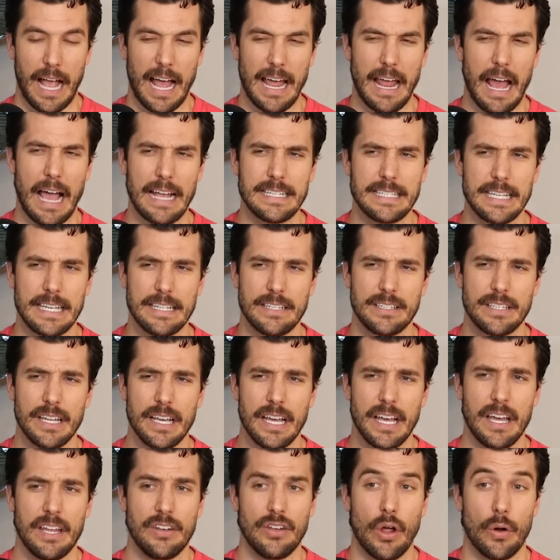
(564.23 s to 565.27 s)
I did
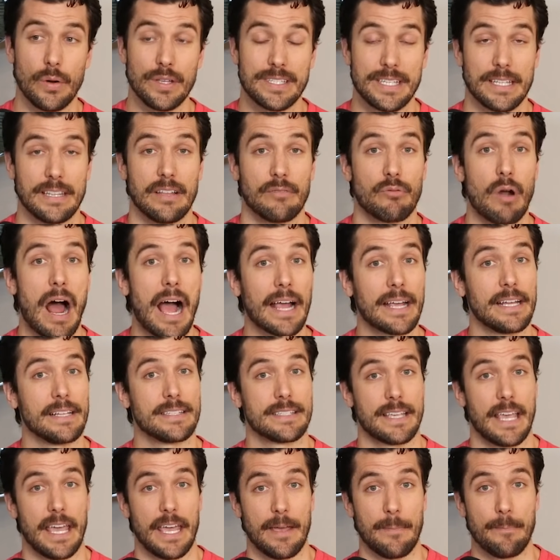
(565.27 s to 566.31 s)
notice in the
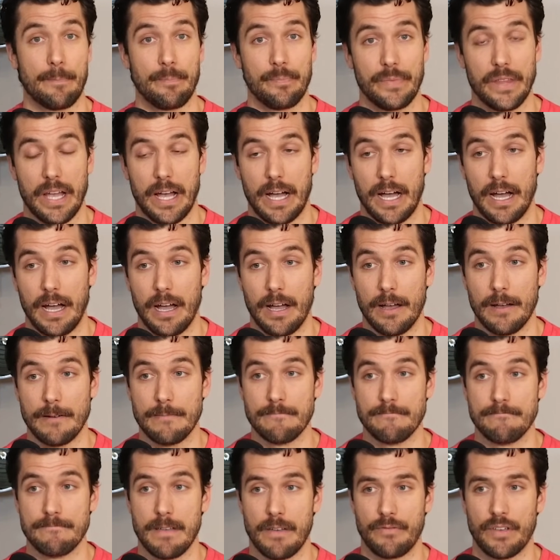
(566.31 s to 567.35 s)
Rockets game,
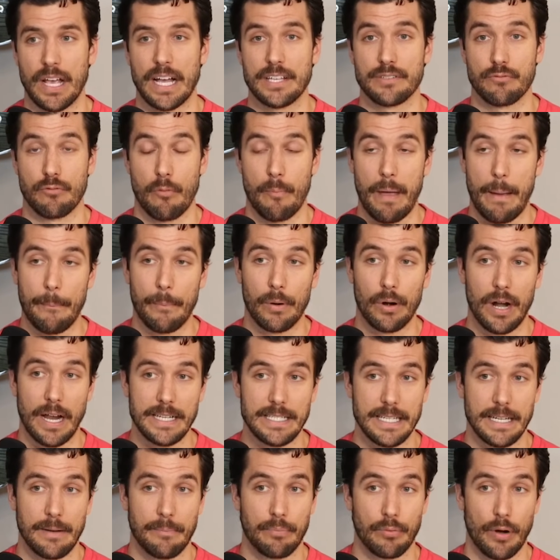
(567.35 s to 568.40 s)
if you guys remember, I
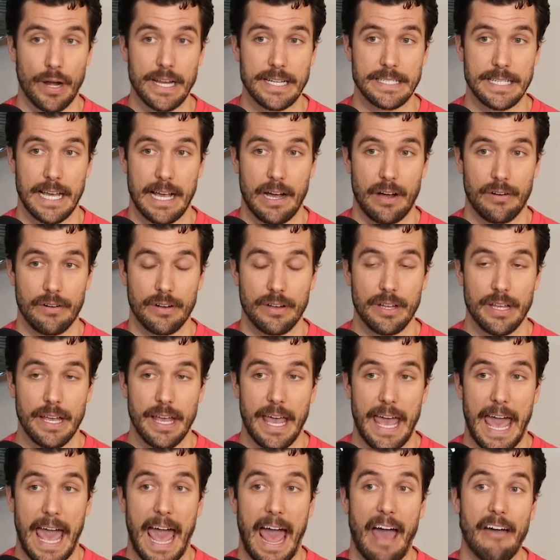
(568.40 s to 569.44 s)
did a breakdown
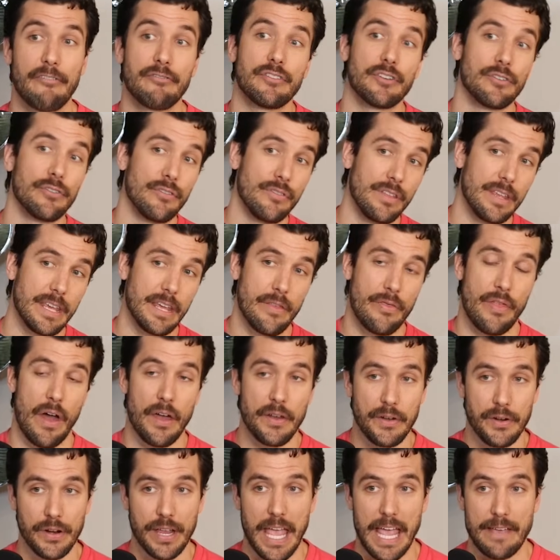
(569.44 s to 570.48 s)
after the
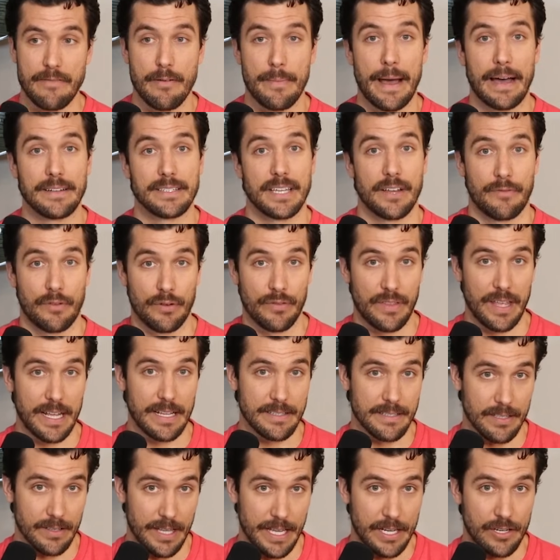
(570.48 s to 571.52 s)
Thunder game about different
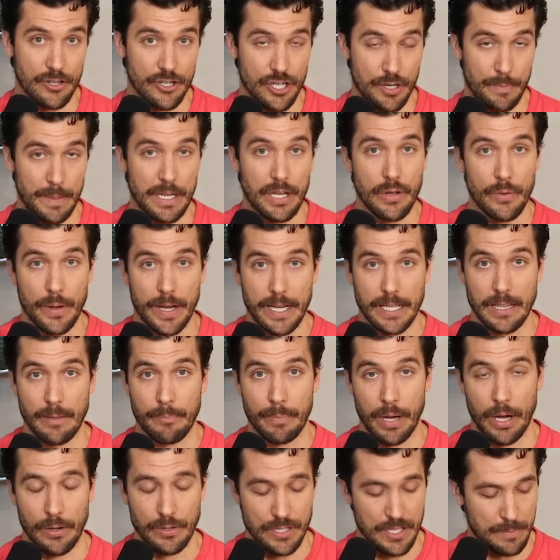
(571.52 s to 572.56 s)
things the Lakers should be doing in the
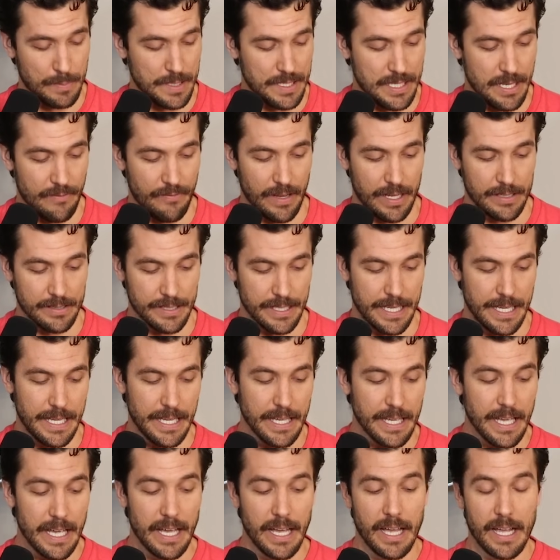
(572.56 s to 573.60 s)
post,
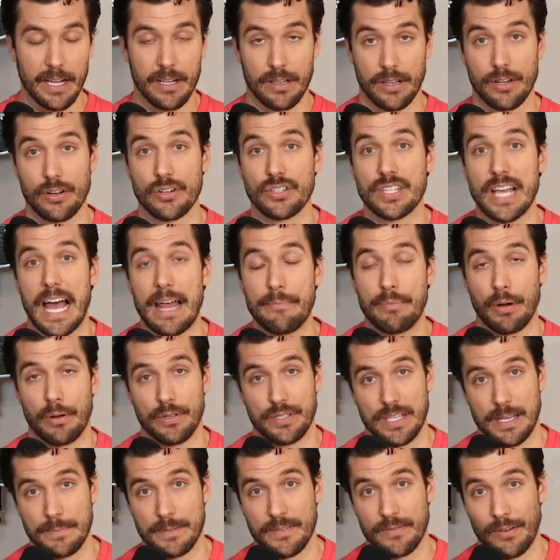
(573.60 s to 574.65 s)
specifically cleared side
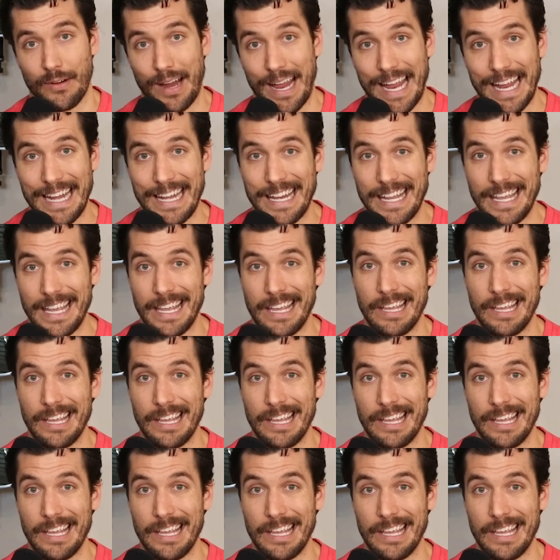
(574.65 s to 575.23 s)
post-ups for AD